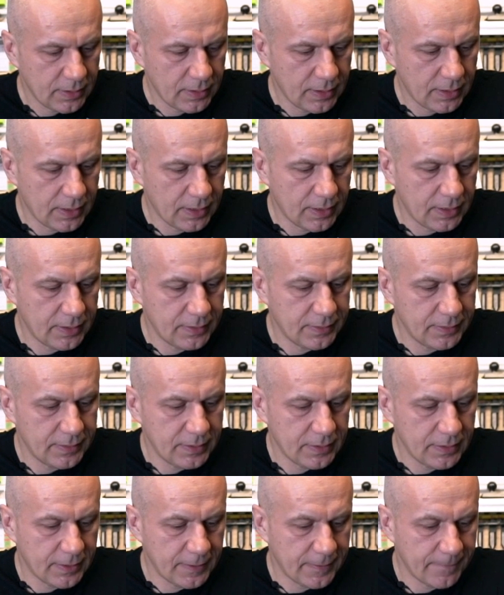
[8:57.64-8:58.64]
and
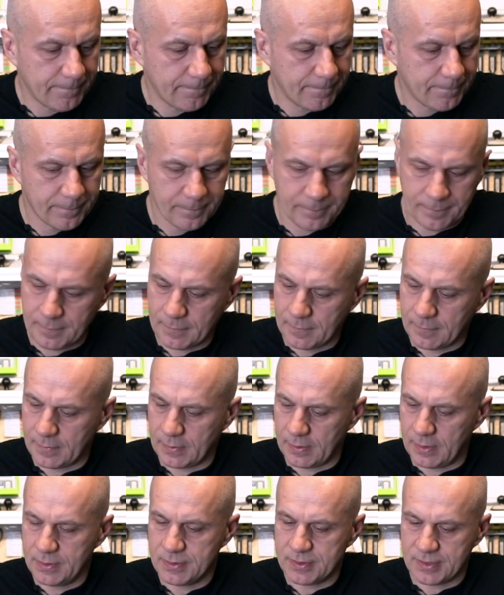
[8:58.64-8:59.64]

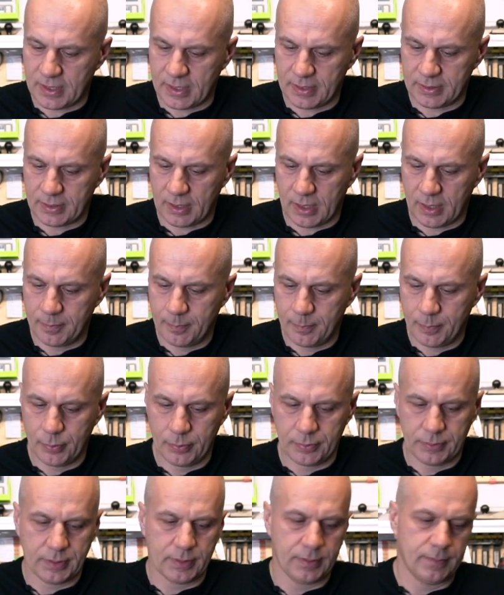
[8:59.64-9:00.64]
inside I
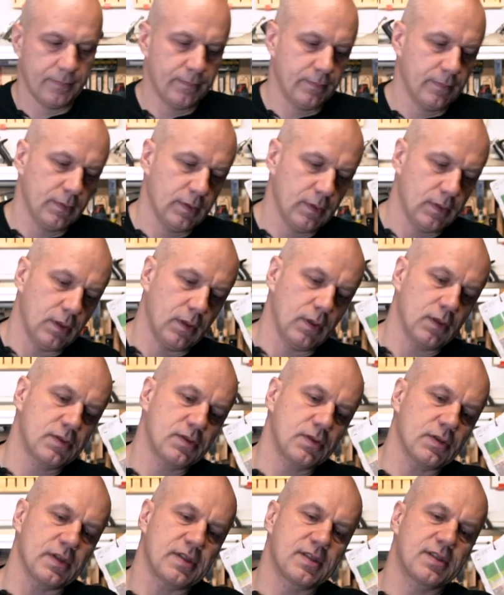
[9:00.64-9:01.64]
put
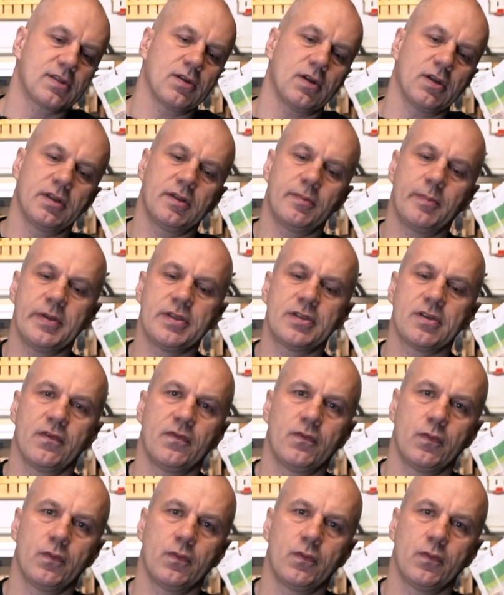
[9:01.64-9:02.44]
also a solid piece of